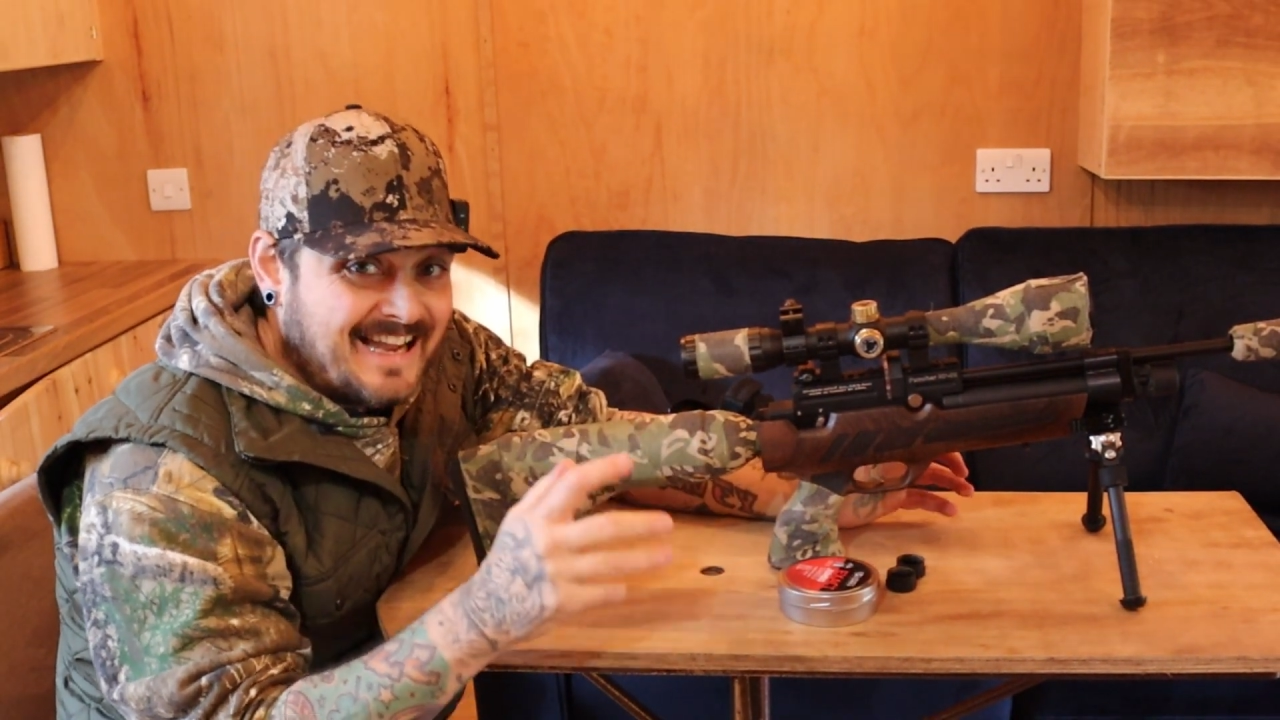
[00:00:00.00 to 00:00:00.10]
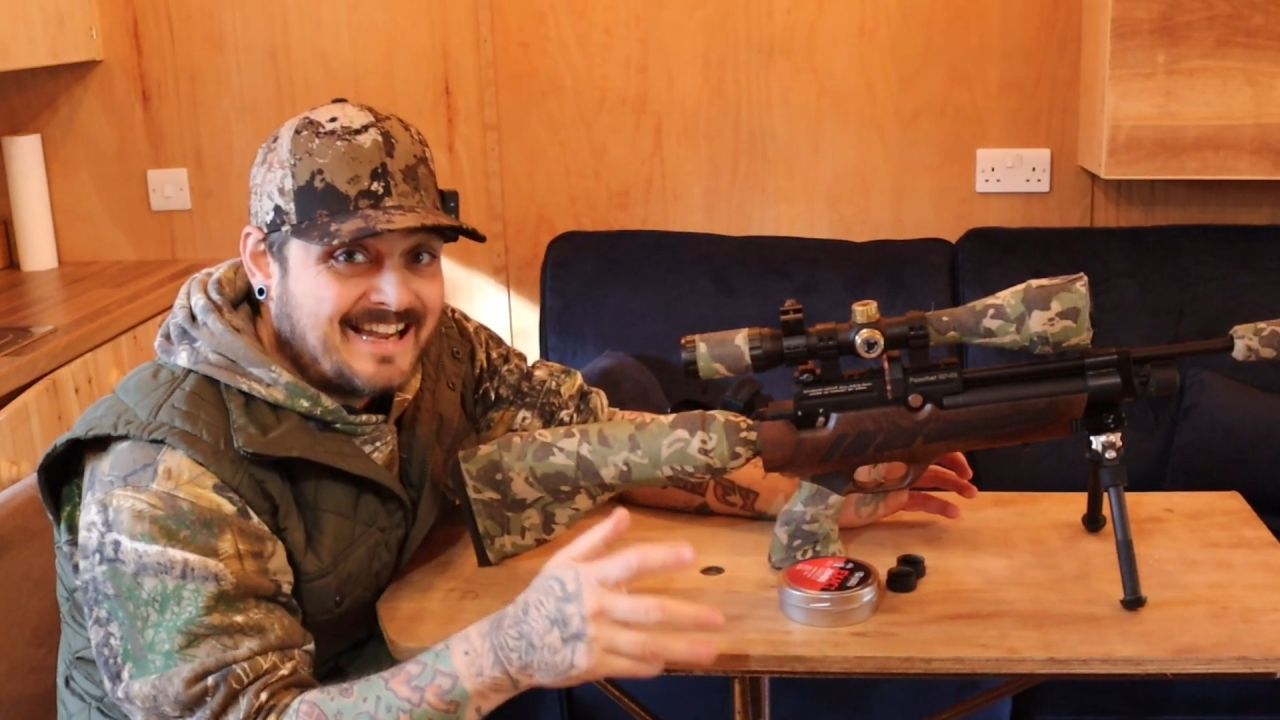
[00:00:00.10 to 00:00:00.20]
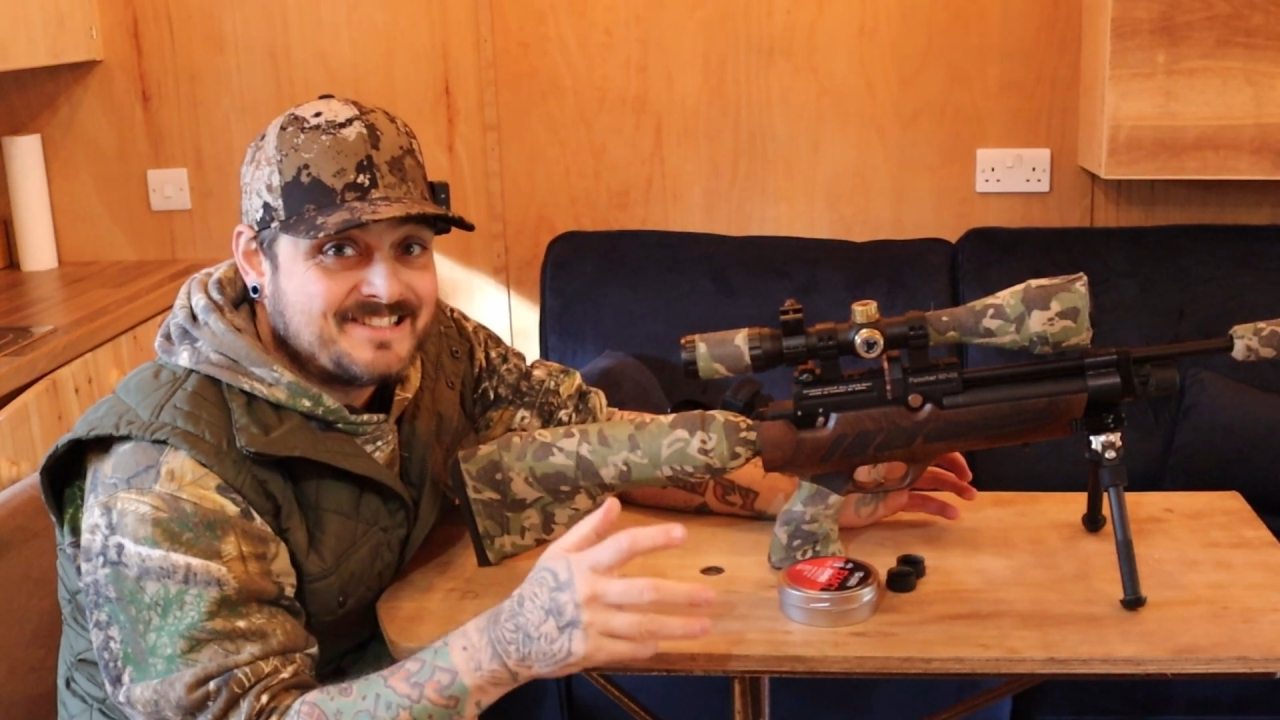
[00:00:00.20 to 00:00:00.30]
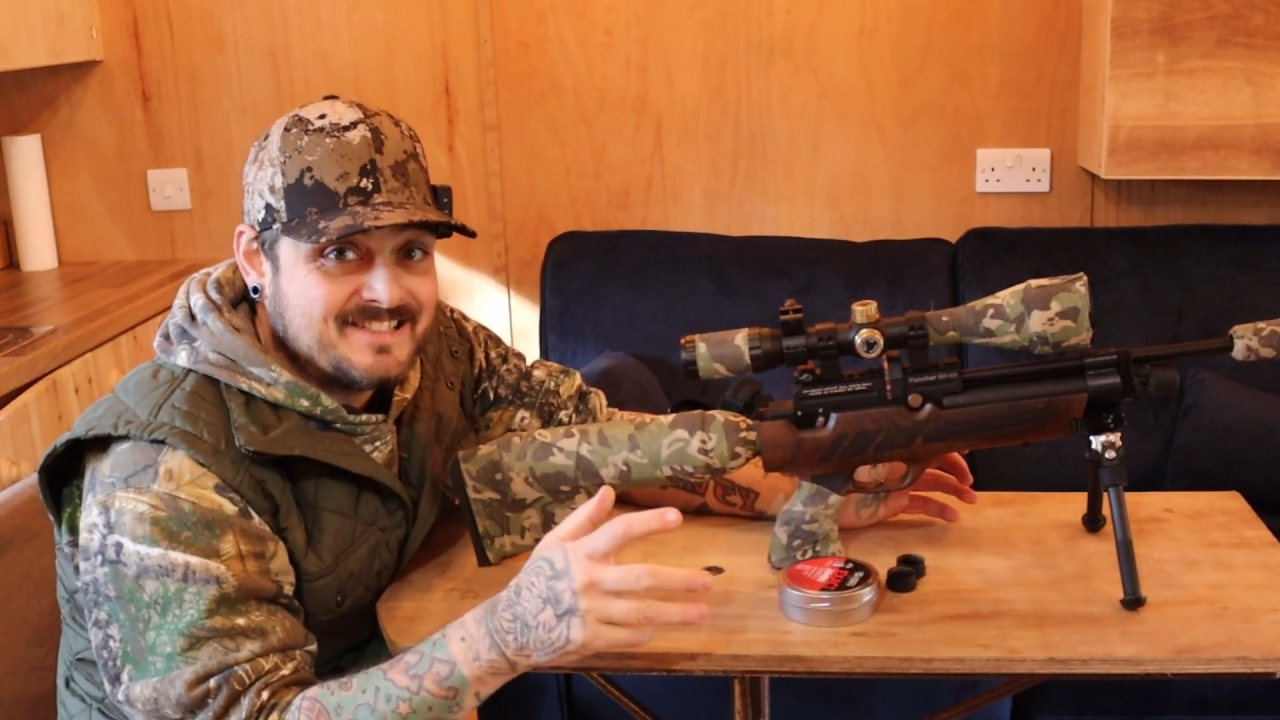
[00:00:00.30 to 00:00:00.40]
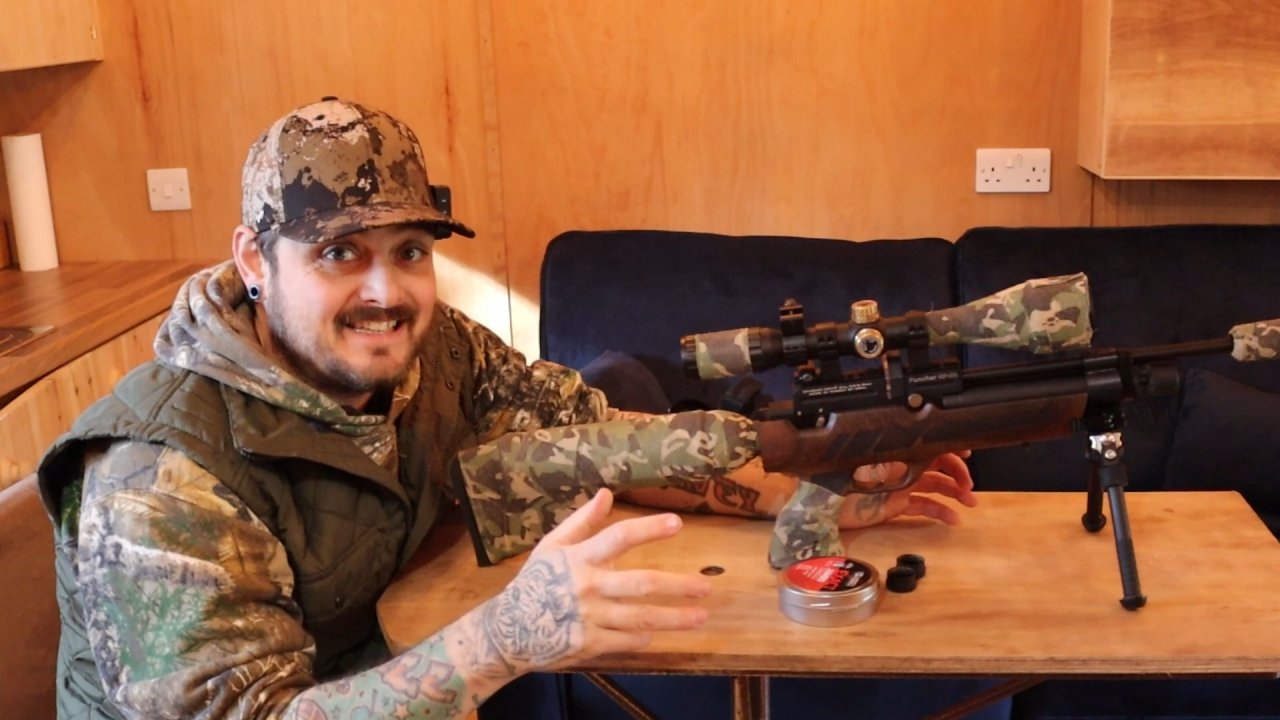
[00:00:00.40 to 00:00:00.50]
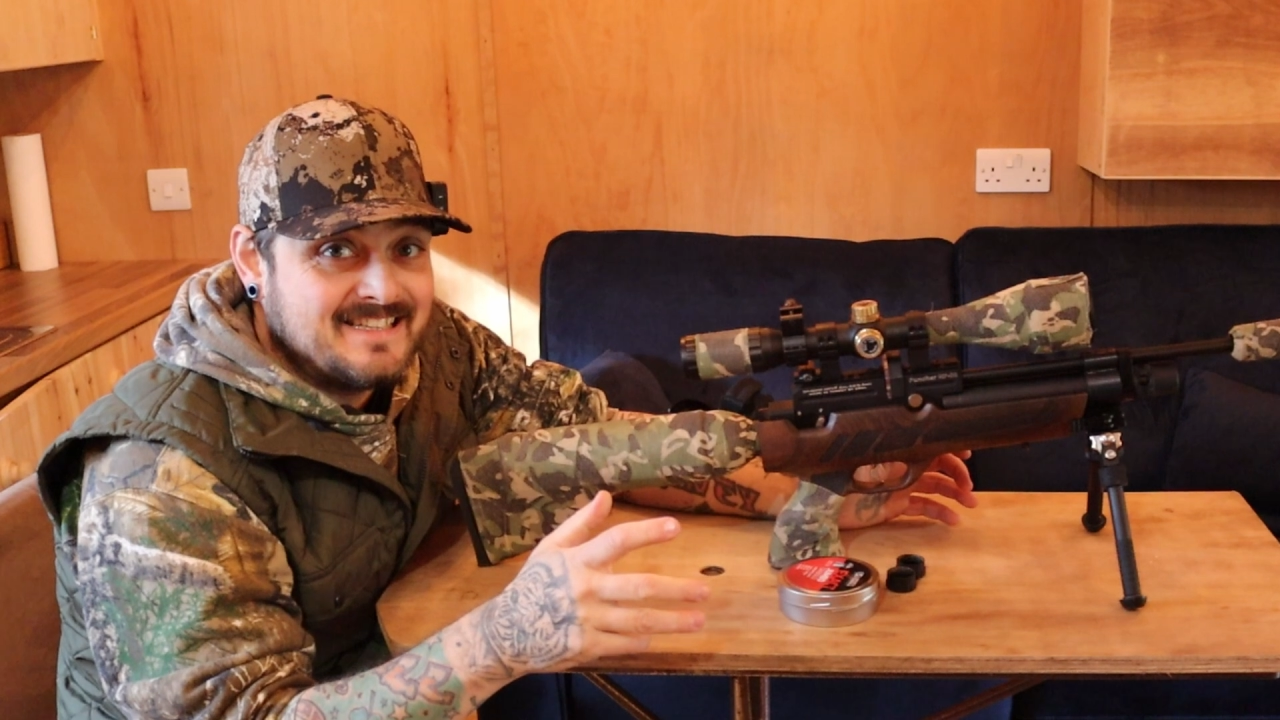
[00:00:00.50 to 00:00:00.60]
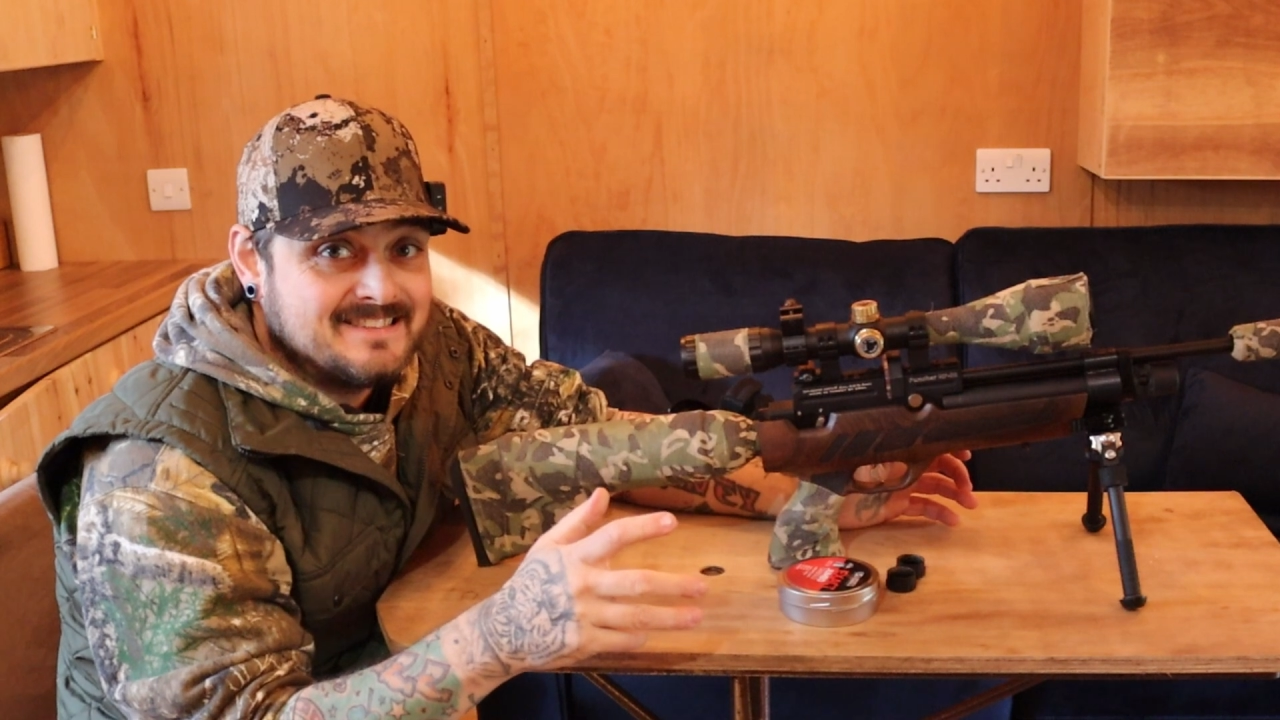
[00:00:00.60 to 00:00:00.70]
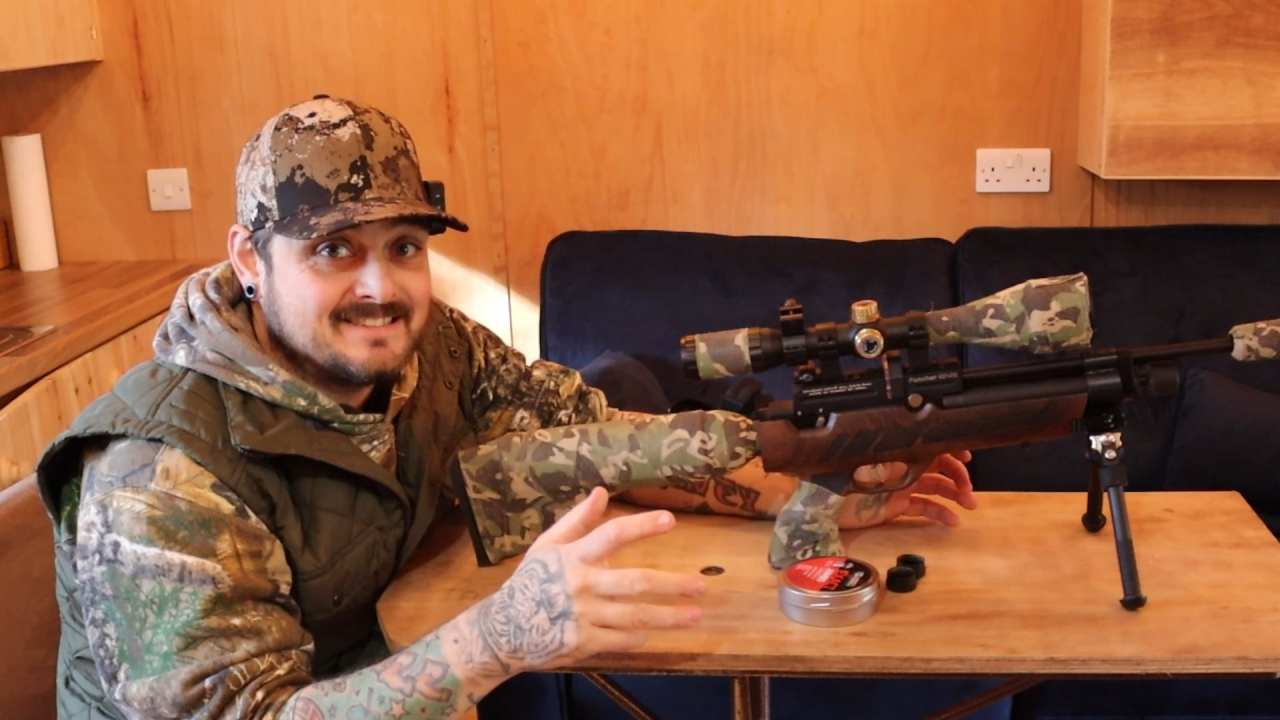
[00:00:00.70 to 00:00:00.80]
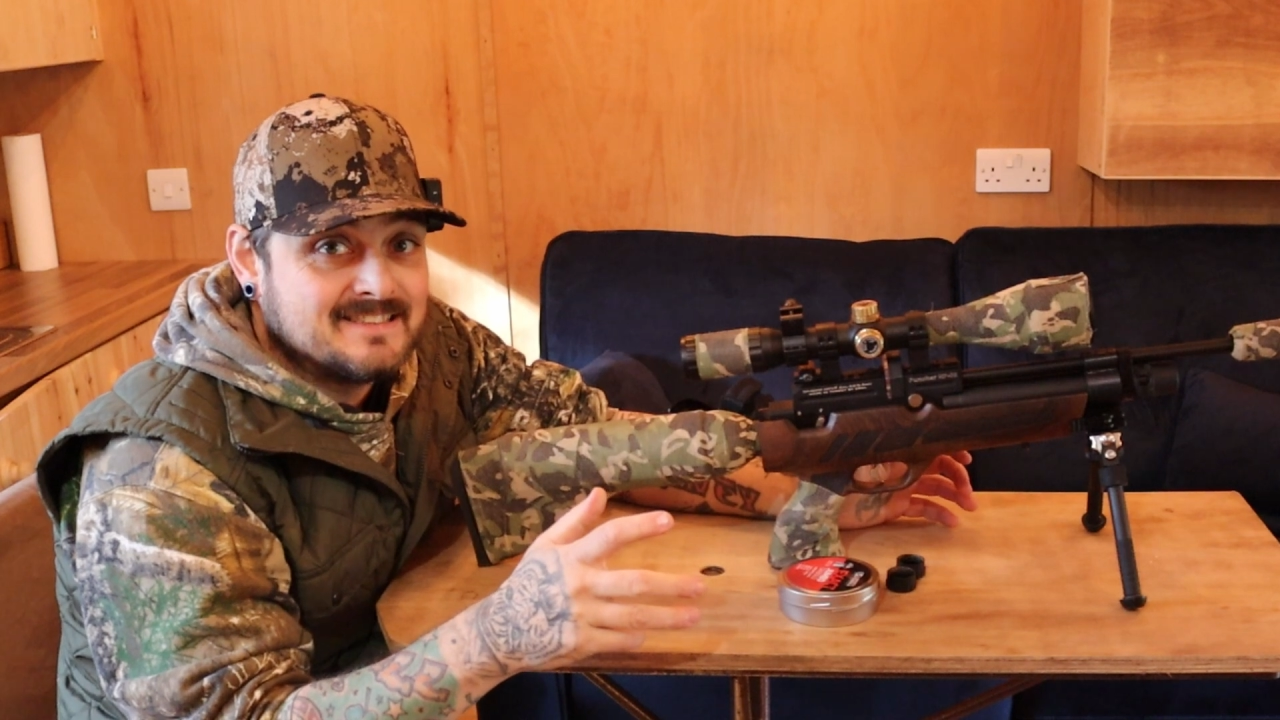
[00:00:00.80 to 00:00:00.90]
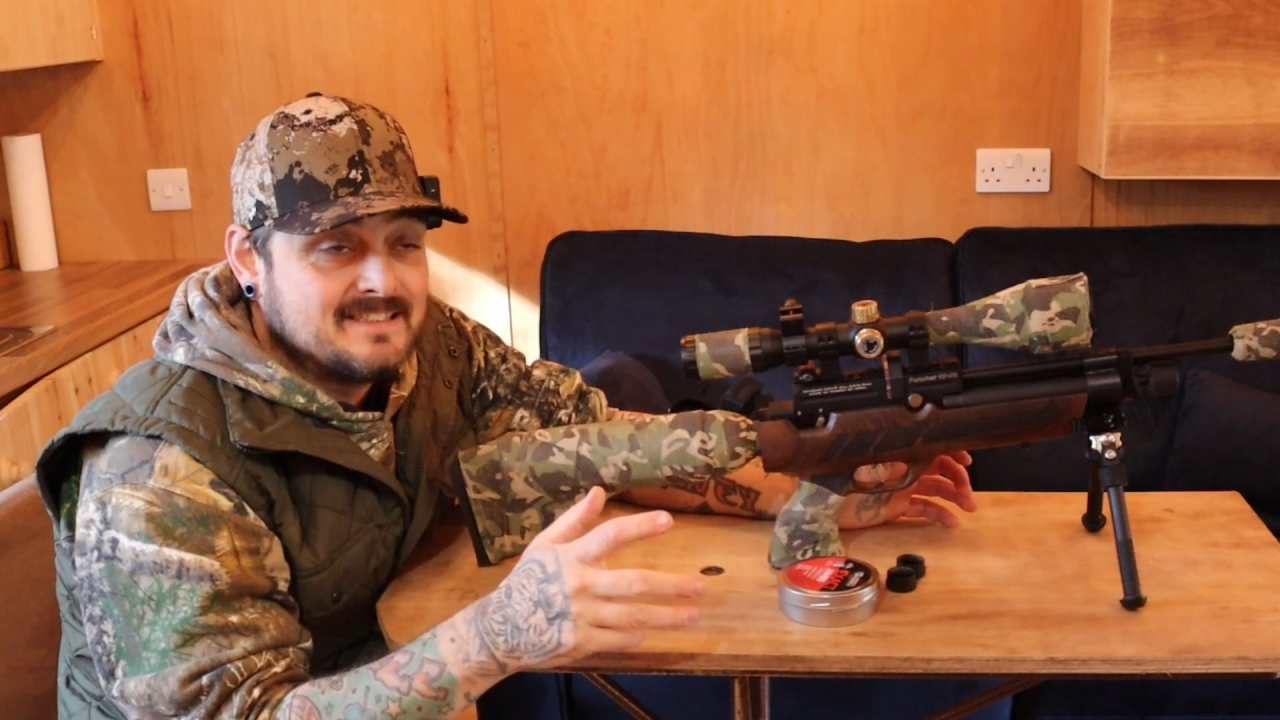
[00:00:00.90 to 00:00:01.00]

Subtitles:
actually is.